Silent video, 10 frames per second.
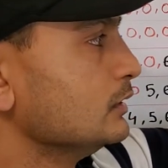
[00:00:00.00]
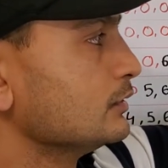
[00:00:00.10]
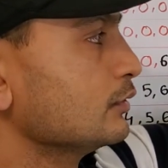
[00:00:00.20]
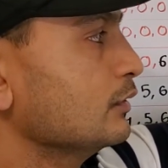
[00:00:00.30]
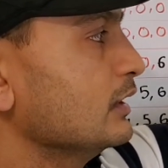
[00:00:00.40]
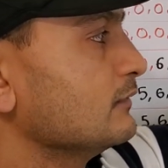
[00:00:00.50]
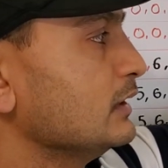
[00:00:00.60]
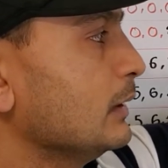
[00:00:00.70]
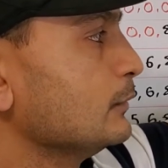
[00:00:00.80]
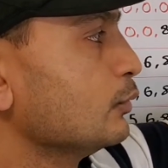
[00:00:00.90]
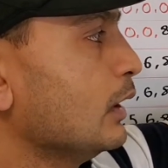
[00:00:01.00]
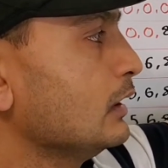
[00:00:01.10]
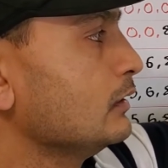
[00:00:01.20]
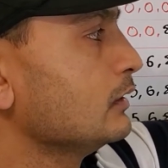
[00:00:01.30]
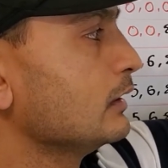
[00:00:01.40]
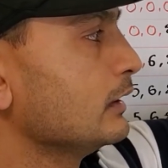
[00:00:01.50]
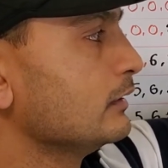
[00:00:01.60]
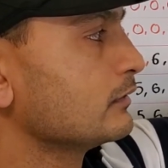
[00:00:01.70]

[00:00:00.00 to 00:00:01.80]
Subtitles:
So if nums1 is